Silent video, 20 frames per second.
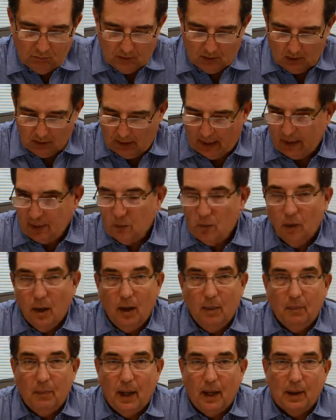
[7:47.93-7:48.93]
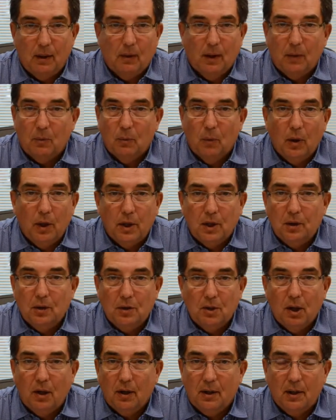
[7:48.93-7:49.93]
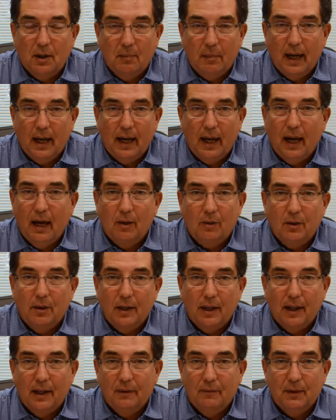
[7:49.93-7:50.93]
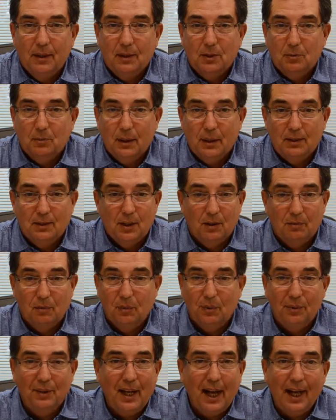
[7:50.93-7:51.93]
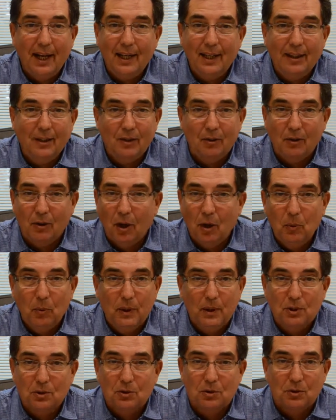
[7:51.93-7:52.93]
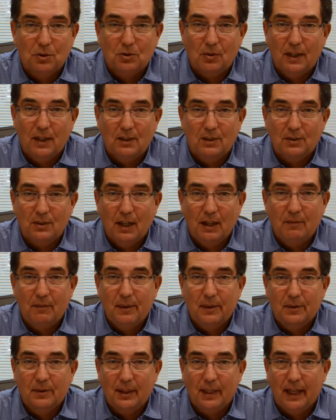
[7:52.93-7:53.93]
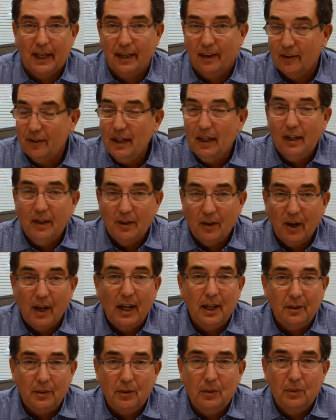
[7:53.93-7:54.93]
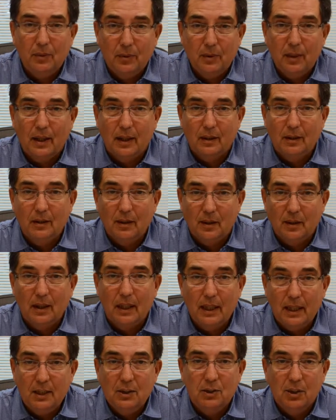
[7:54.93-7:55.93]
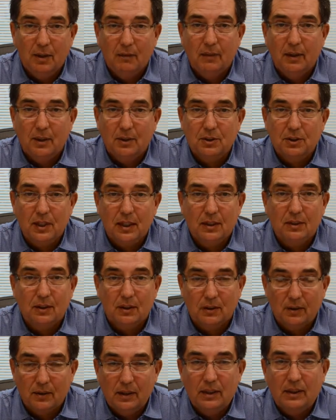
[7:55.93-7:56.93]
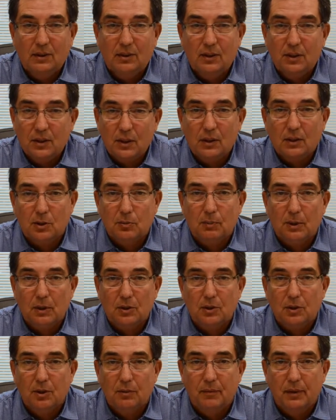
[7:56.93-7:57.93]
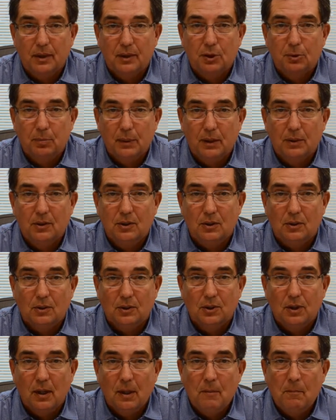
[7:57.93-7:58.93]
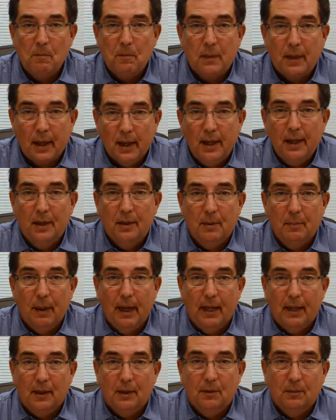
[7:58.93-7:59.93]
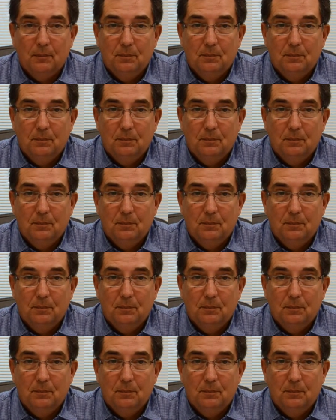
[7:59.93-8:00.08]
Like what, Mike? Like what are you talking about? How could I invest in myself? Well, not in a low interest rate savings account. Now, I do think that each of us needs at least 6 months of expenses in the bank,